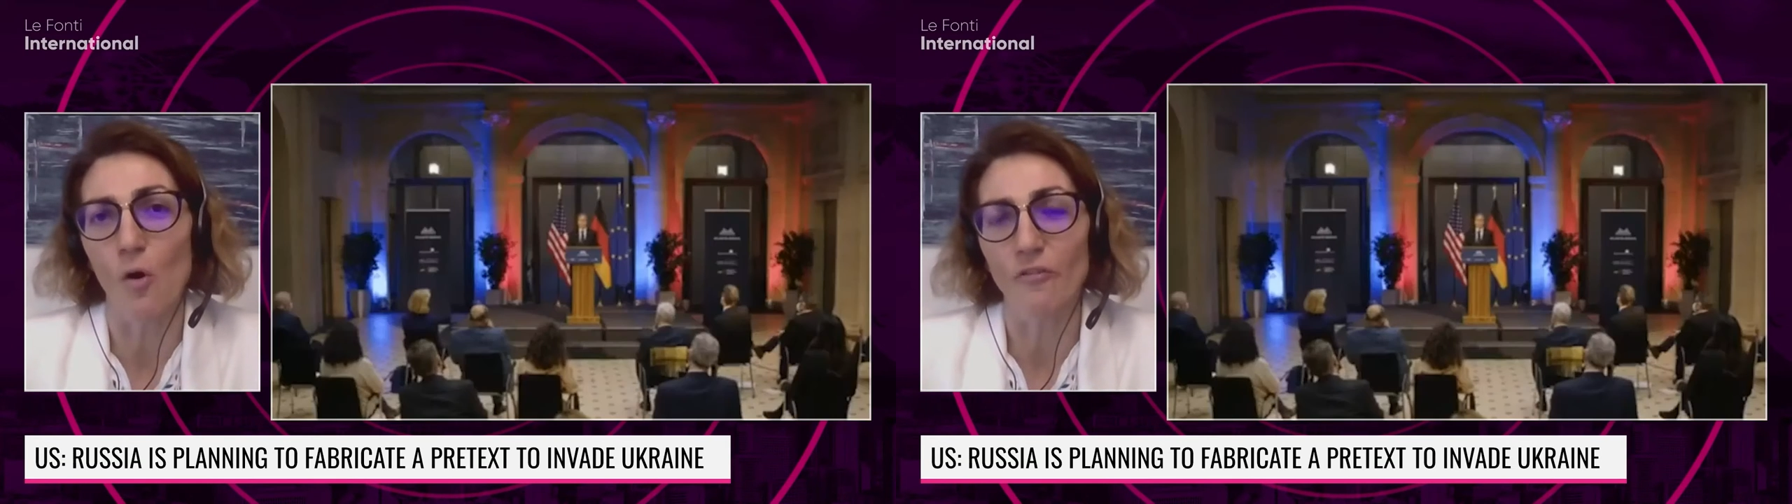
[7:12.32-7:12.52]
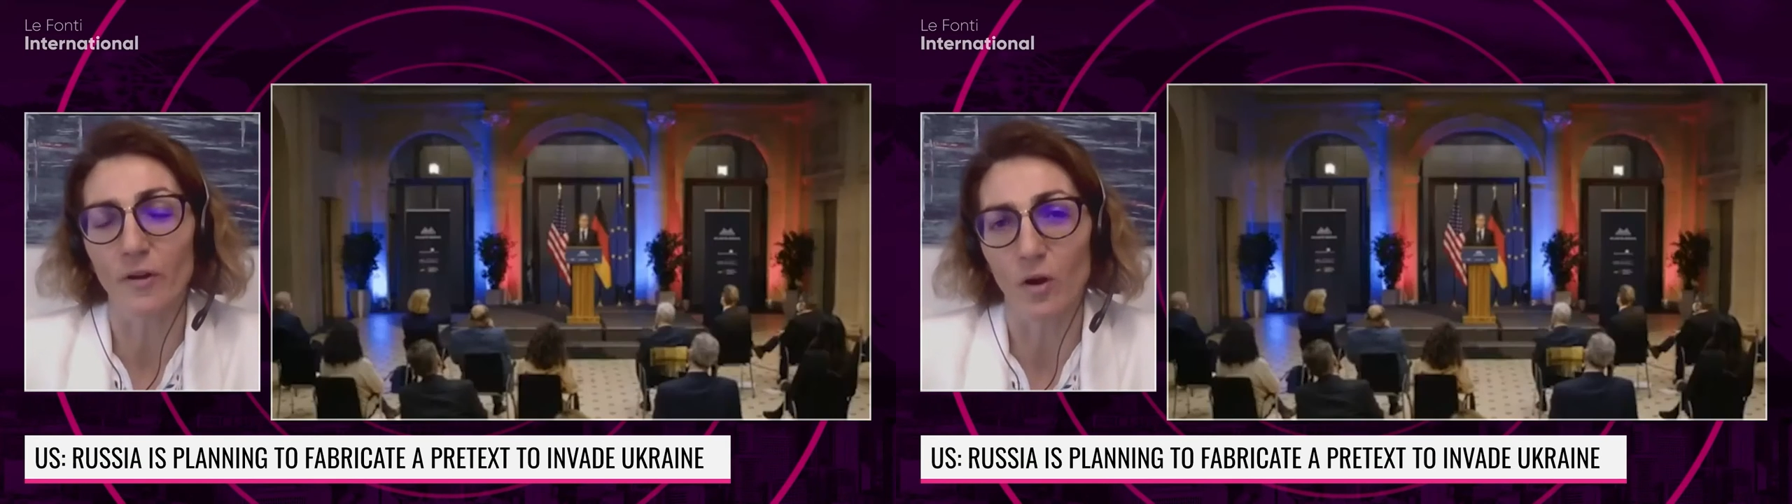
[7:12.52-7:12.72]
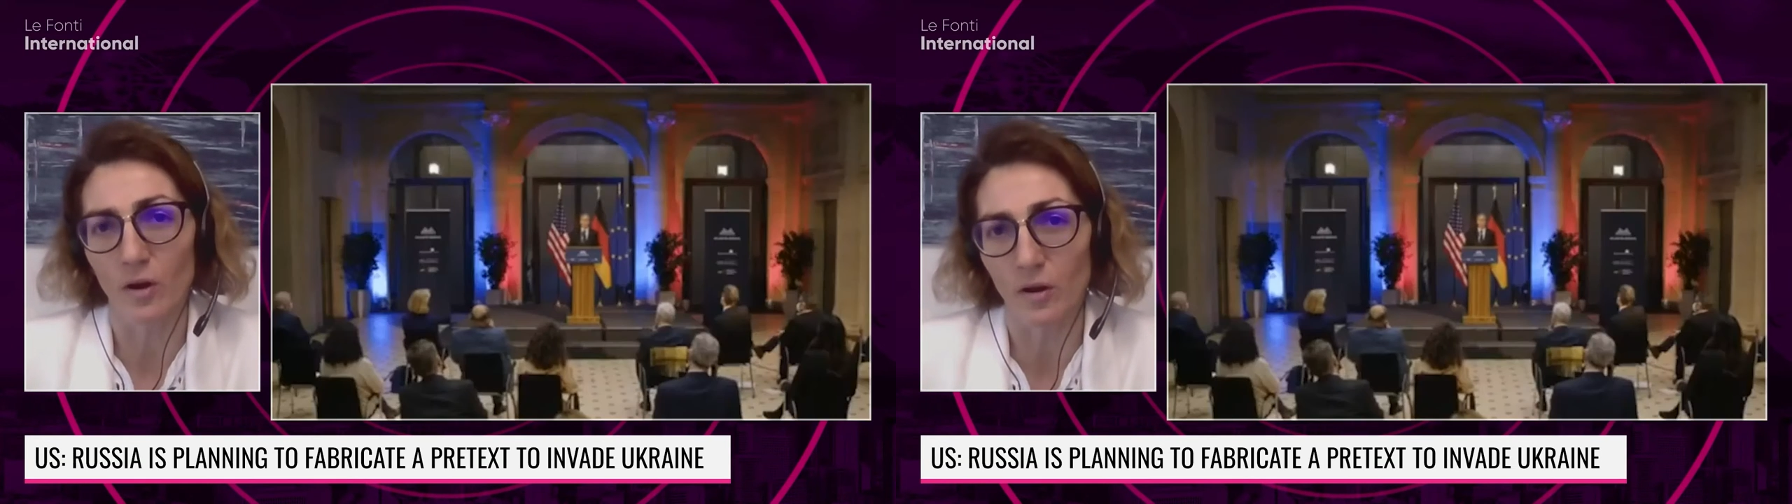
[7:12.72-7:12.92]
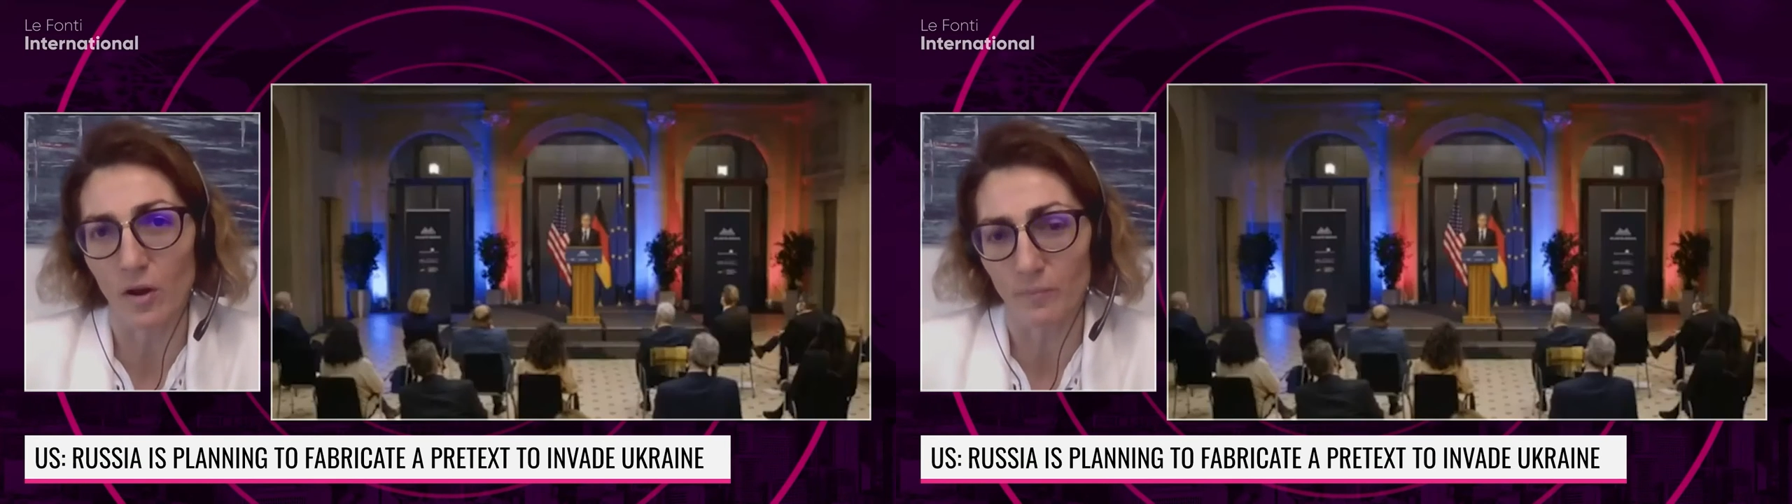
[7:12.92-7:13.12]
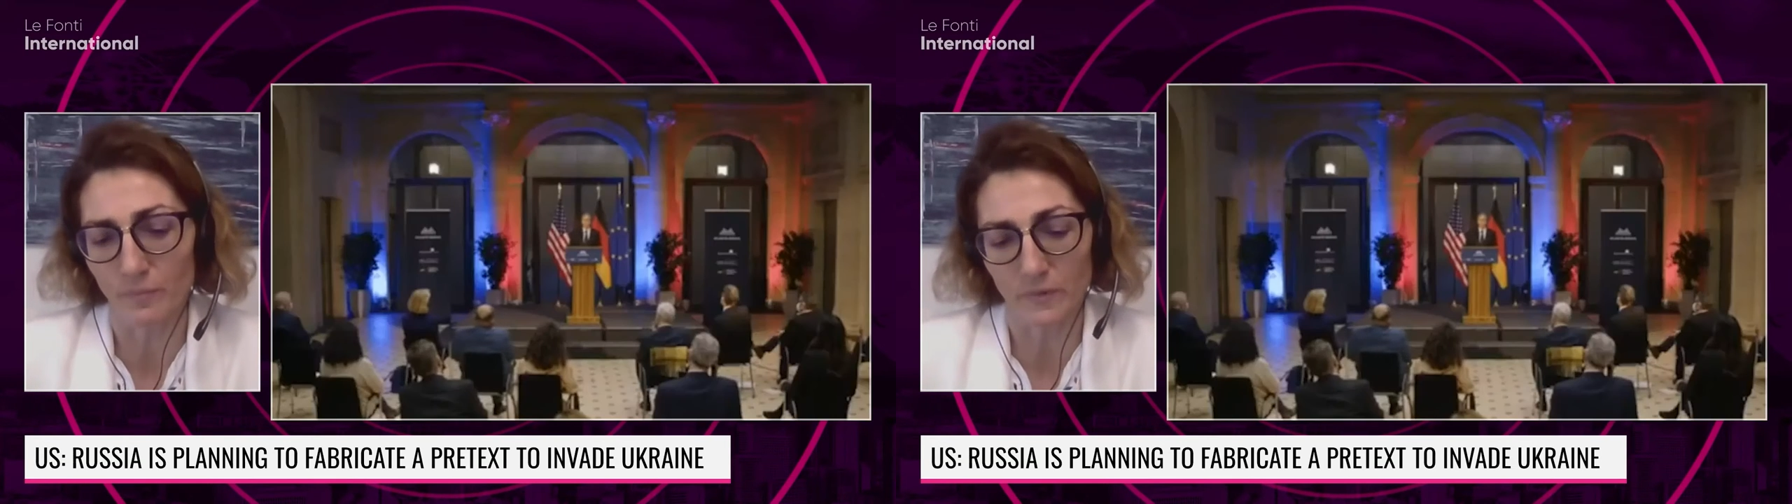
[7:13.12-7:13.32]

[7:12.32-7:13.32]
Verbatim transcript: of um,